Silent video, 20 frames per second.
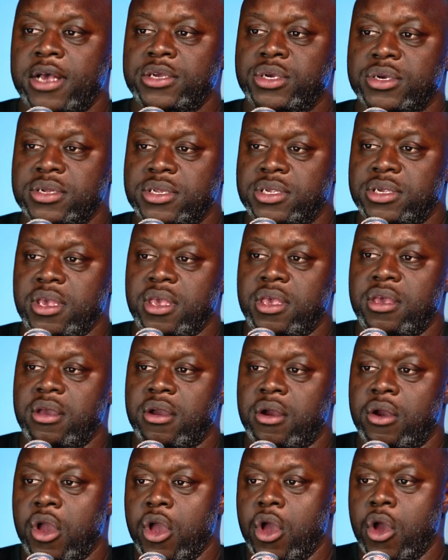As you can see
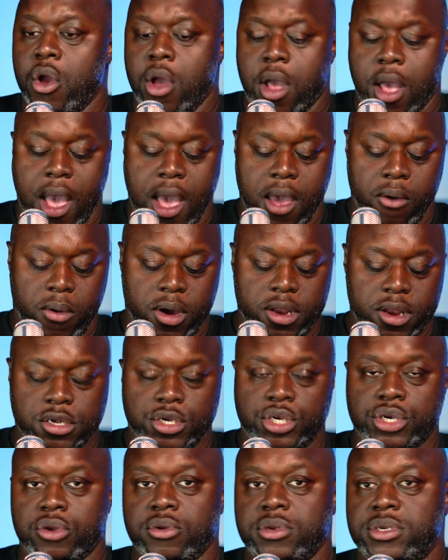here, I want to
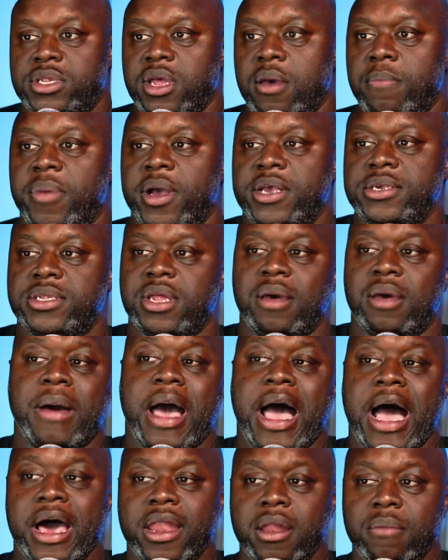show you step by step
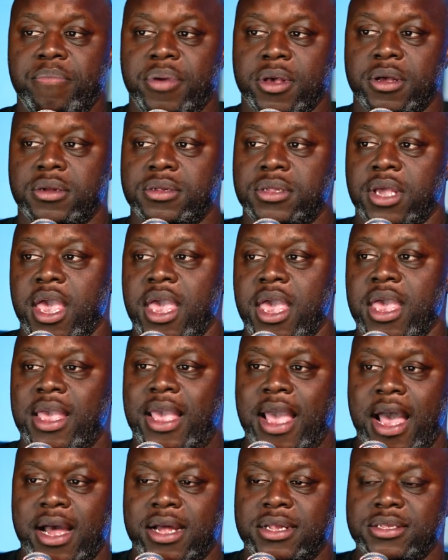how to build a
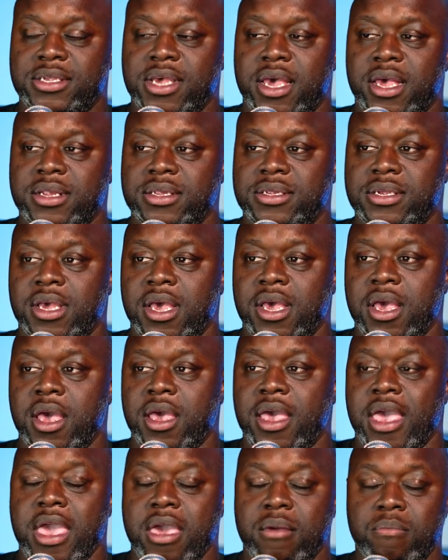content
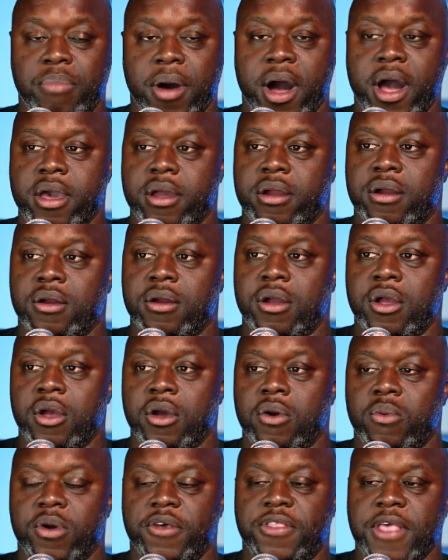empire
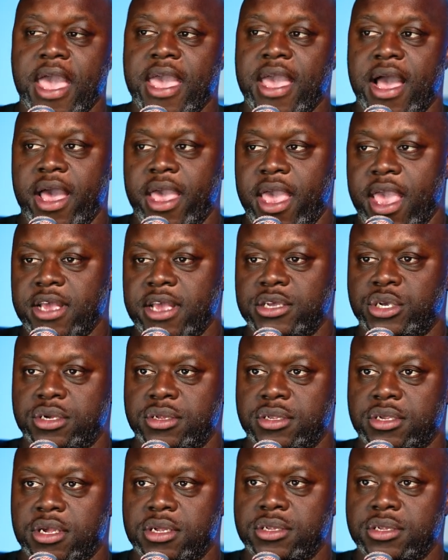with AI agents.